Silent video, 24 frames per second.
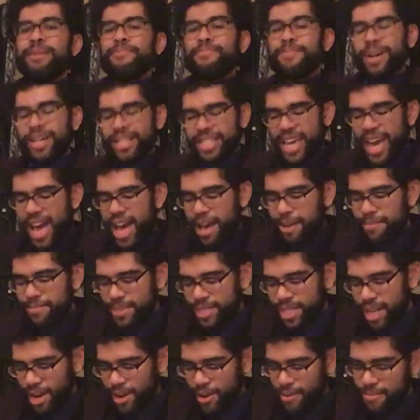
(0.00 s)
But yeah,
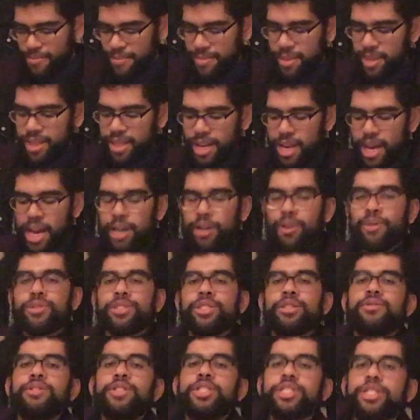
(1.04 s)
so, and
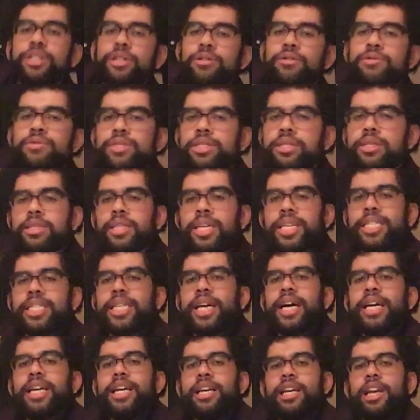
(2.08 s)
also the shoes are
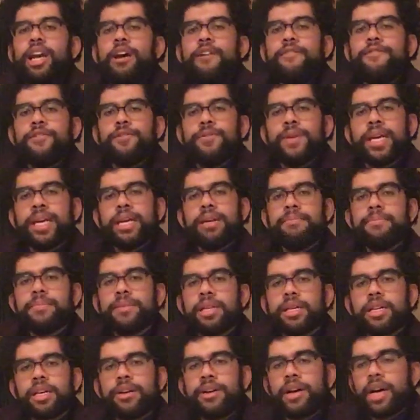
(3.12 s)
kind of loafery.
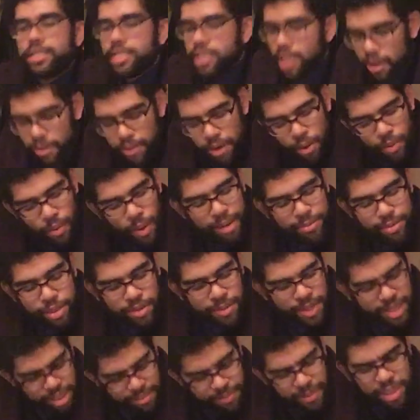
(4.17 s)
Like, I don't know why I'm
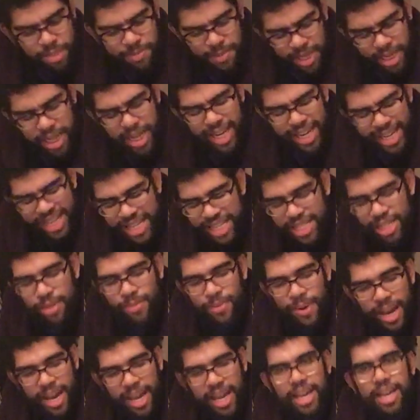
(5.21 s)
doing this. It must be an easy
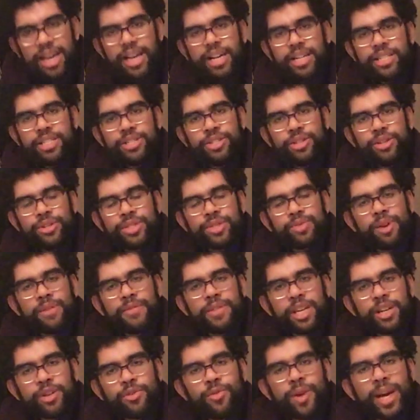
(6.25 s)
way to do this rather
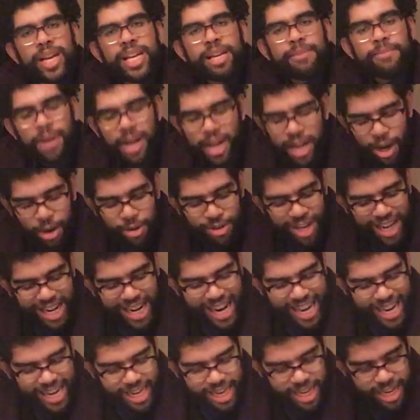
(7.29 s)
than creating my own
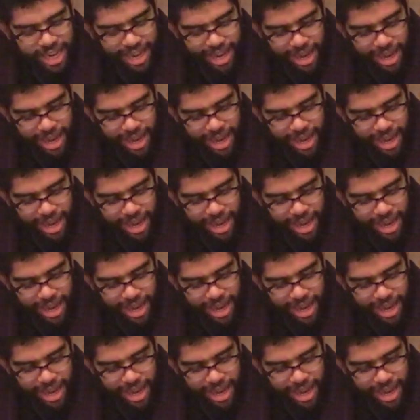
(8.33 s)
leg.